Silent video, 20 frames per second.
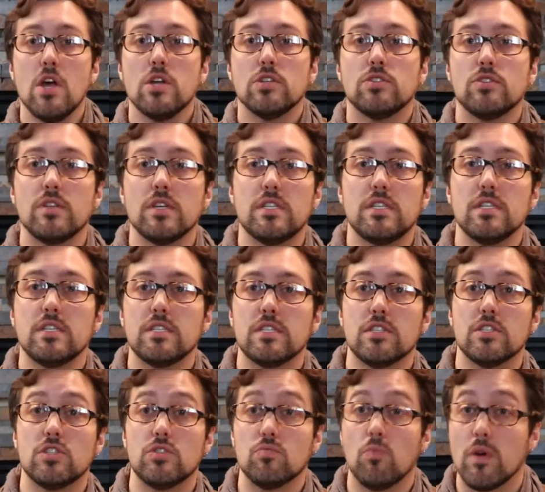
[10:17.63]
So this
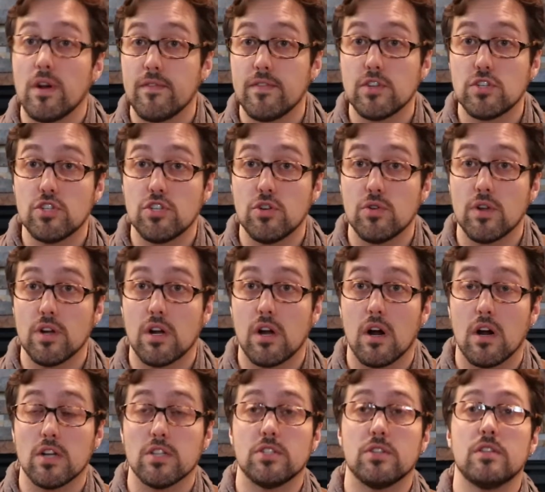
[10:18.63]
is one of the student cards.